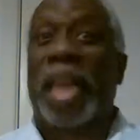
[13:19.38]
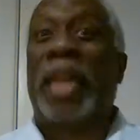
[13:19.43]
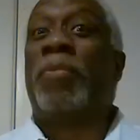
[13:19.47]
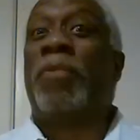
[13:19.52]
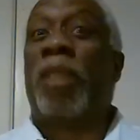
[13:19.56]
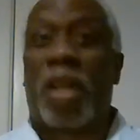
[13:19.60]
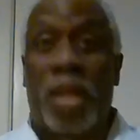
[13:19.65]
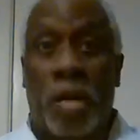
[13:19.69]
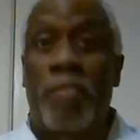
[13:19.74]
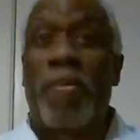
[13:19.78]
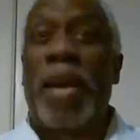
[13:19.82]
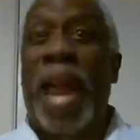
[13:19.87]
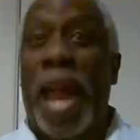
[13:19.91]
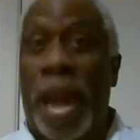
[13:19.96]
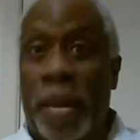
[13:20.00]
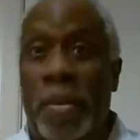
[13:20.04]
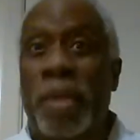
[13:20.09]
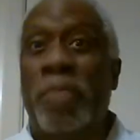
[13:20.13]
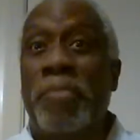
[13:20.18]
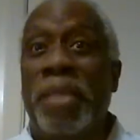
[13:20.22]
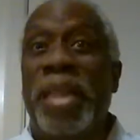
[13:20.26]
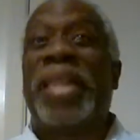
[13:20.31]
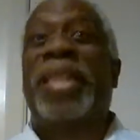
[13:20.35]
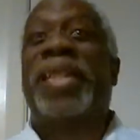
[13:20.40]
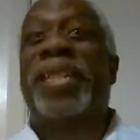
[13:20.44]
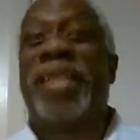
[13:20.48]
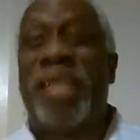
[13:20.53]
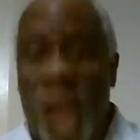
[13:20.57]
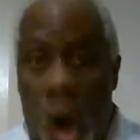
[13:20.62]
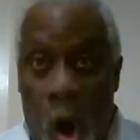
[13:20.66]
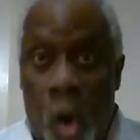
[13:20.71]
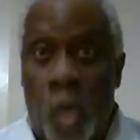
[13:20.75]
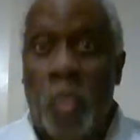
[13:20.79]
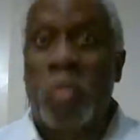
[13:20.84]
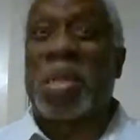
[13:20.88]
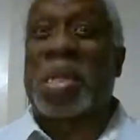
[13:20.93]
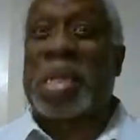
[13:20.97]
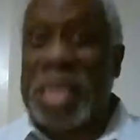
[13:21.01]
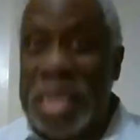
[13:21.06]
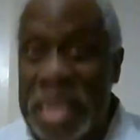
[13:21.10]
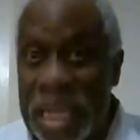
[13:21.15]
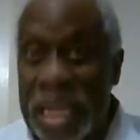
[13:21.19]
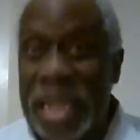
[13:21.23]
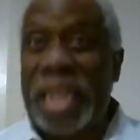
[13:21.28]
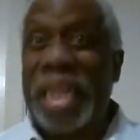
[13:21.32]
Keep the commandment me. don't
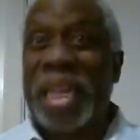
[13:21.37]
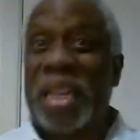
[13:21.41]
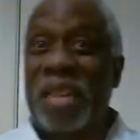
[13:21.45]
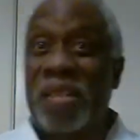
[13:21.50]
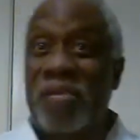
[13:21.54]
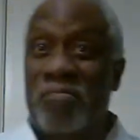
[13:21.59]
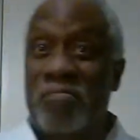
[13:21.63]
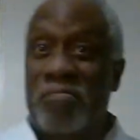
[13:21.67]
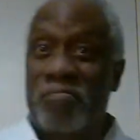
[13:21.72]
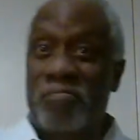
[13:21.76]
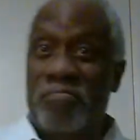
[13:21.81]
sin.